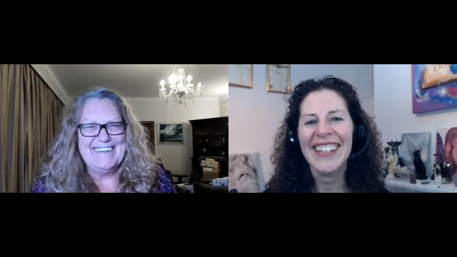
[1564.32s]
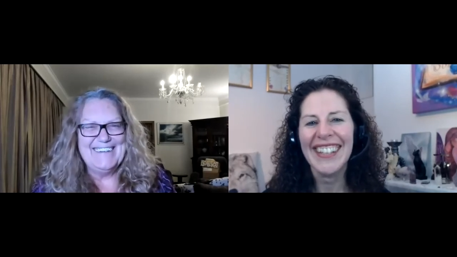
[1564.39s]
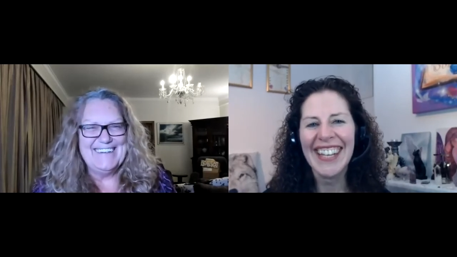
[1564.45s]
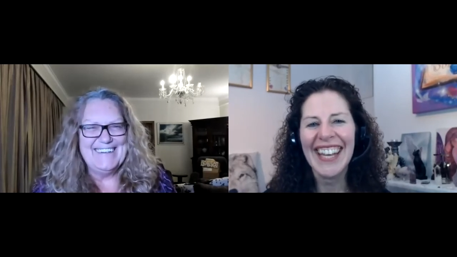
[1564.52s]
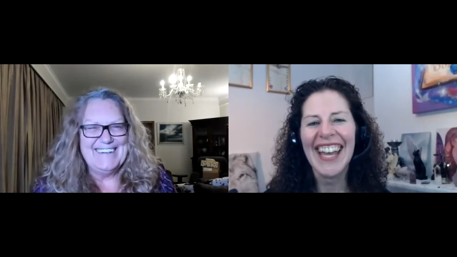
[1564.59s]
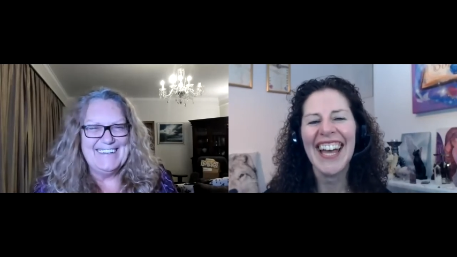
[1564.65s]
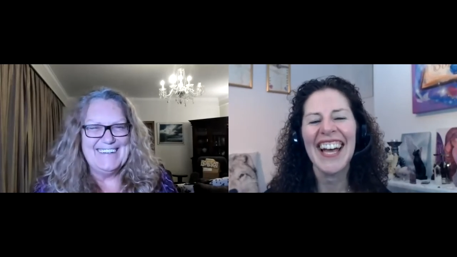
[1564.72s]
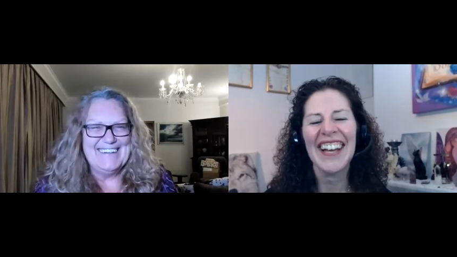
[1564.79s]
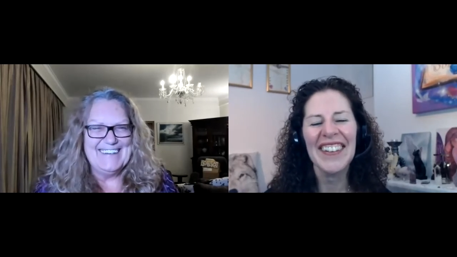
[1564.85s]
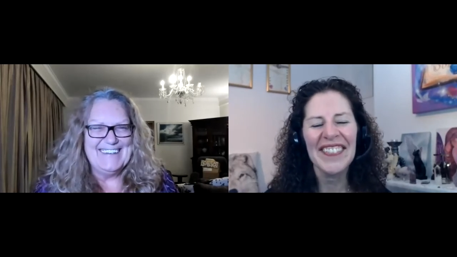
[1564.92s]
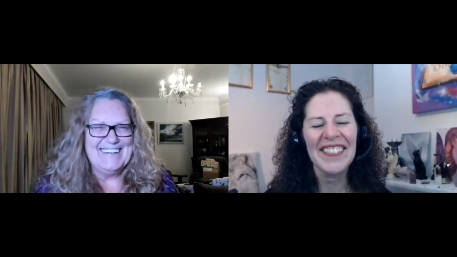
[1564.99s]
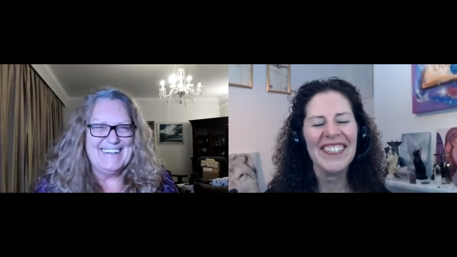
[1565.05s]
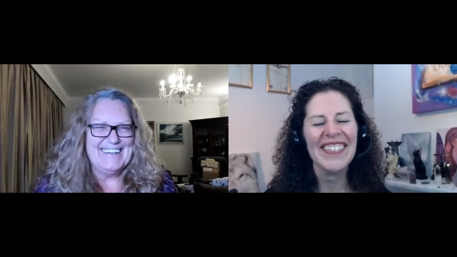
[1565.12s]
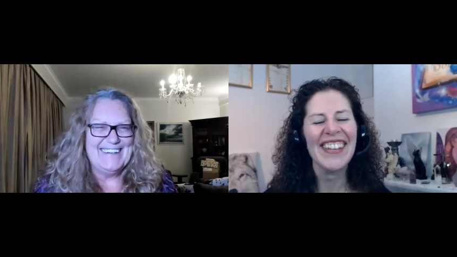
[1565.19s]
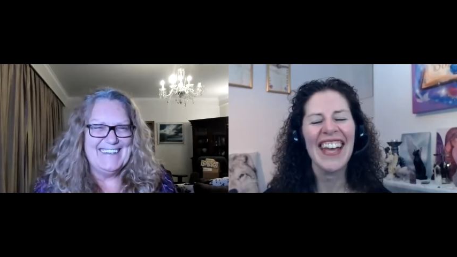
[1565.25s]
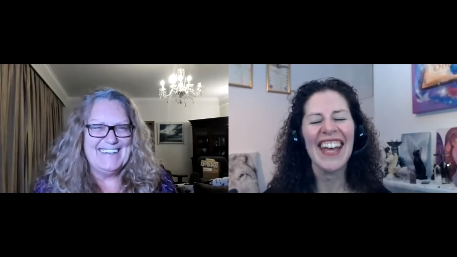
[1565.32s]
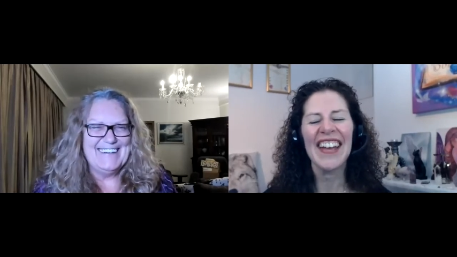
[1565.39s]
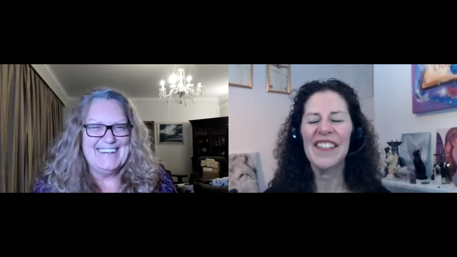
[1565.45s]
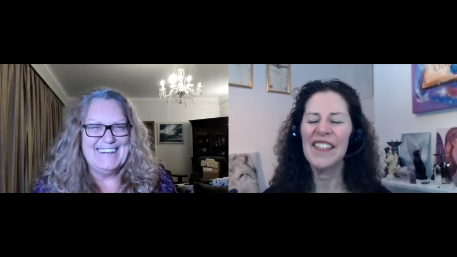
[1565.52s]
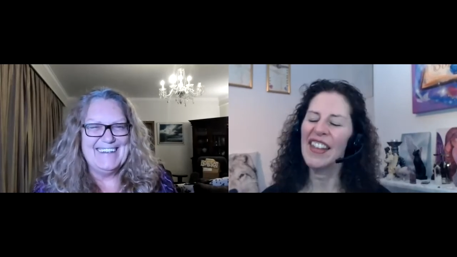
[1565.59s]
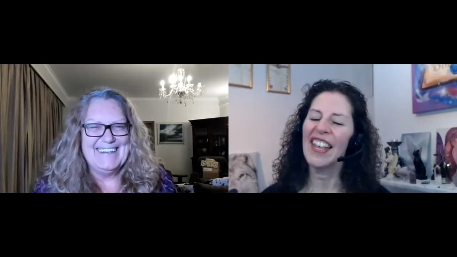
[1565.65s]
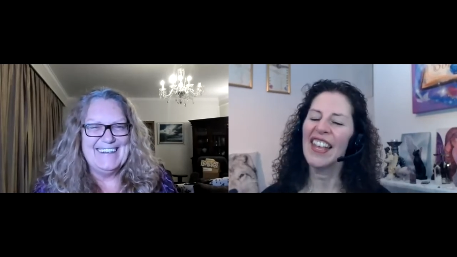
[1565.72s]
Speaker 1: yeah, yeah.
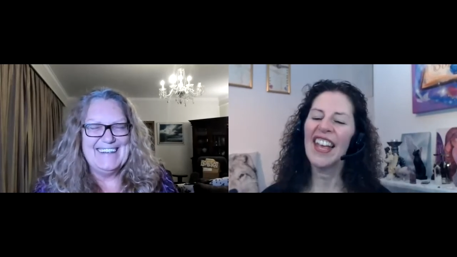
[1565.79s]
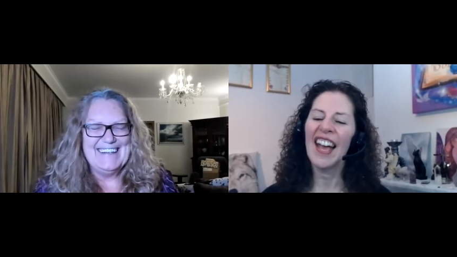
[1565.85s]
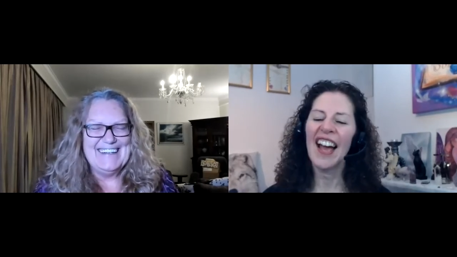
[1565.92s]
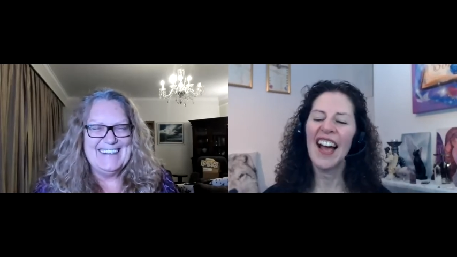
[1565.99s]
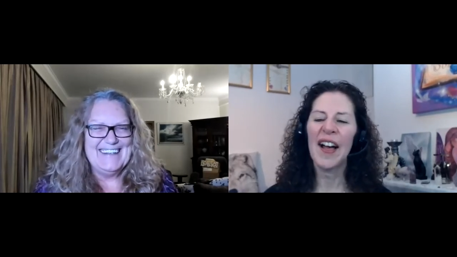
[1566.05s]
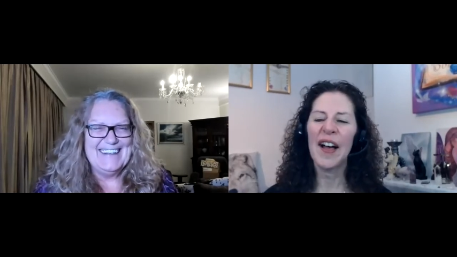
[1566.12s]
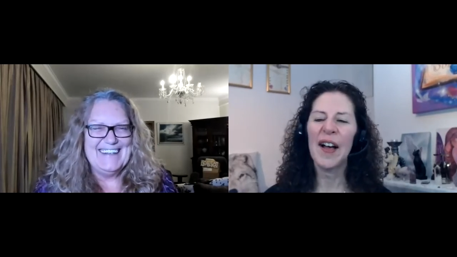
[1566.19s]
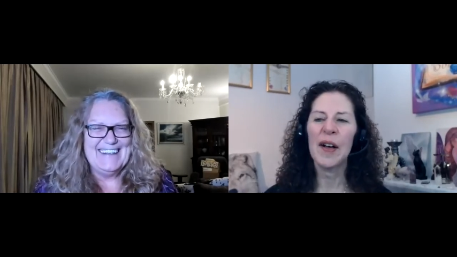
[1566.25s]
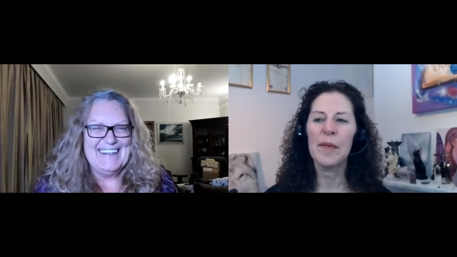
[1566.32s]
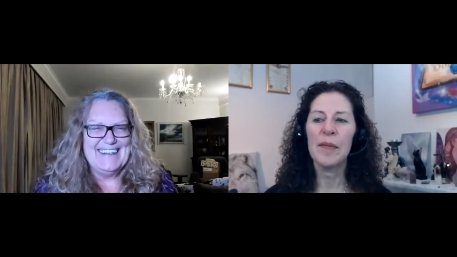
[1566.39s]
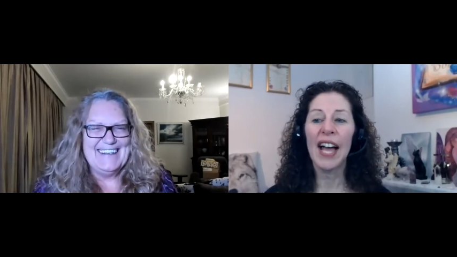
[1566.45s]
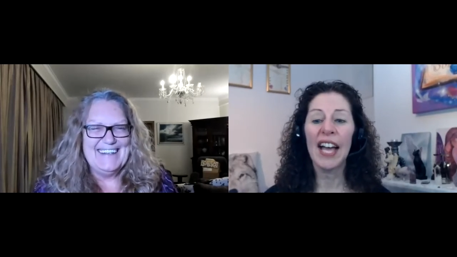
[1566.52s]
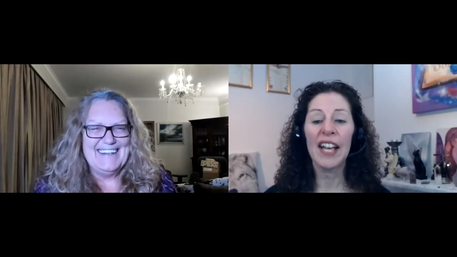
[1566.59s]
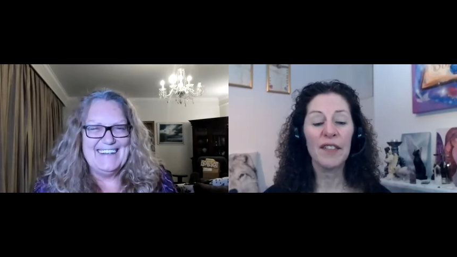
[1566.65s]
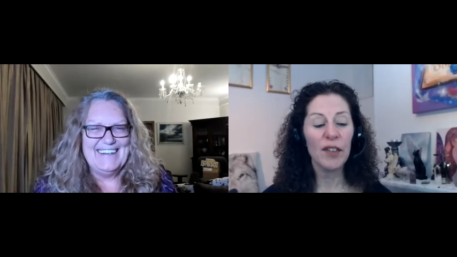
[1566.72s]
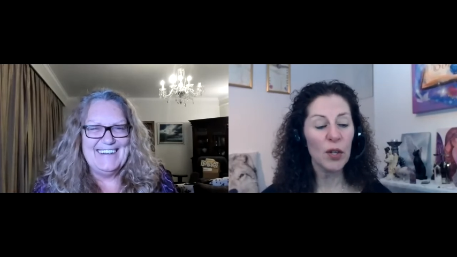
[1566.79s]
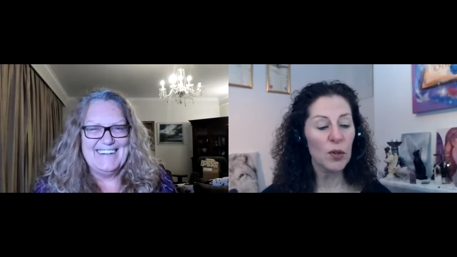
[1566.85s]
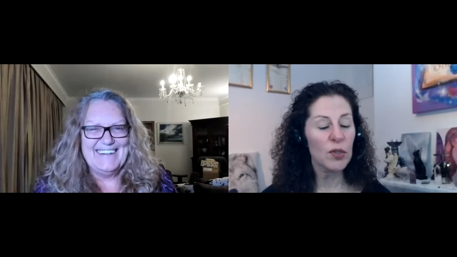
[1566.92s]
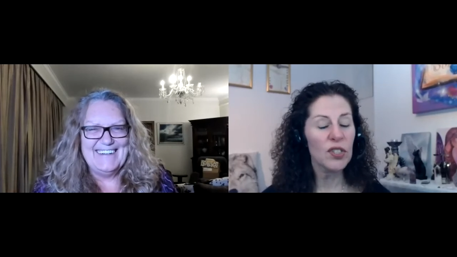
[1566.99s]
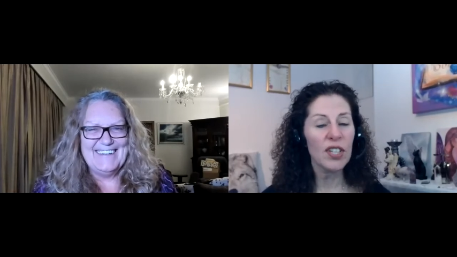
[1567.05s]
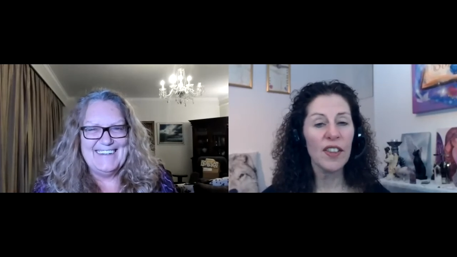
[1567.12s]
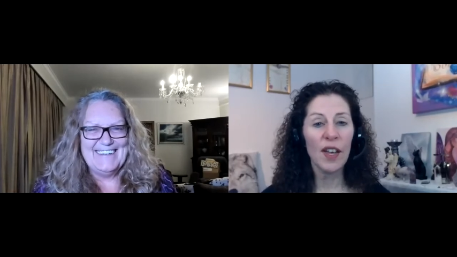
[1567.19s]
Um, and of
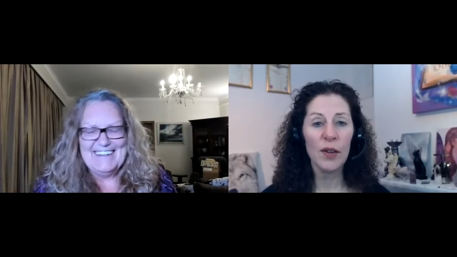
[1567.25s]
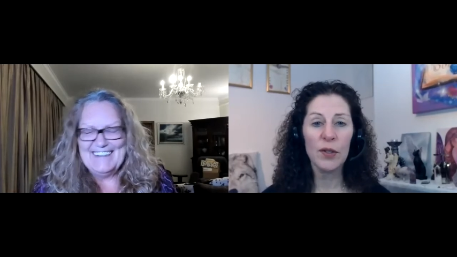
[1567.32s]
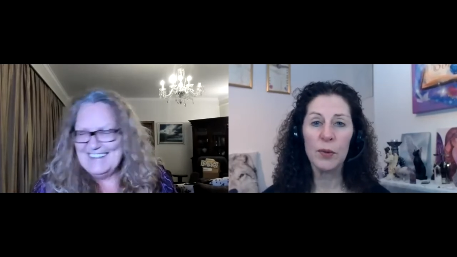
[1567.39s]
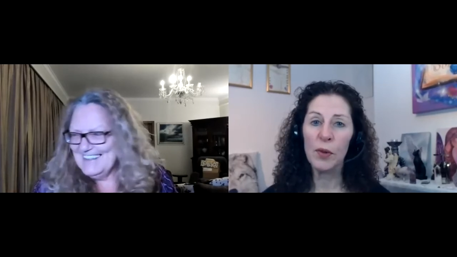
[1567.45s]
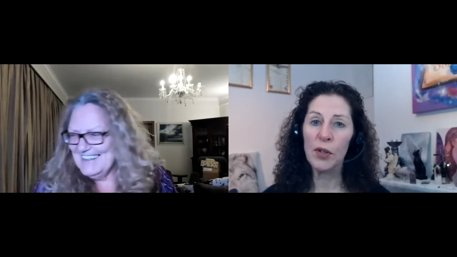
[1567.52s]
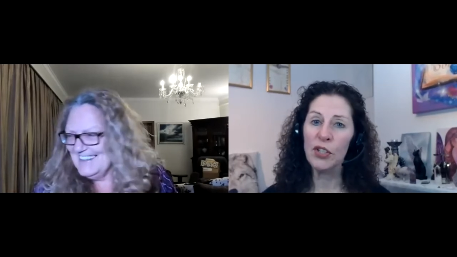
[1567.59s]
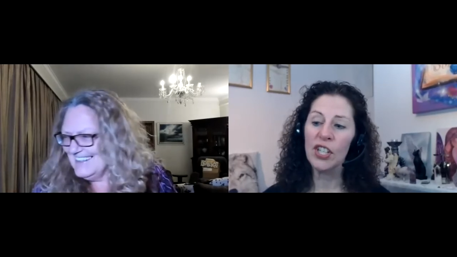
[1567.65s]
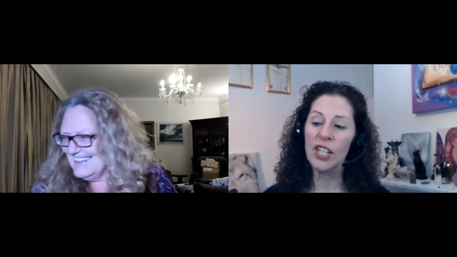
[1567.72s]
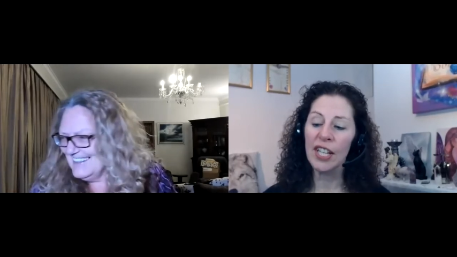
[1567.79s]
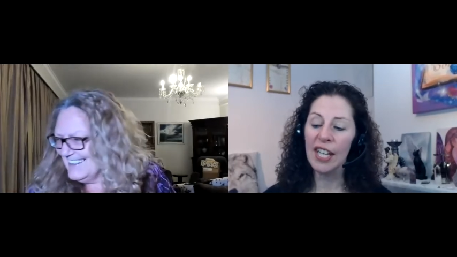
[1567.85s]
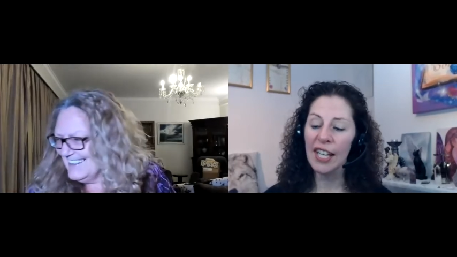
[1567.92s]
course, to those watching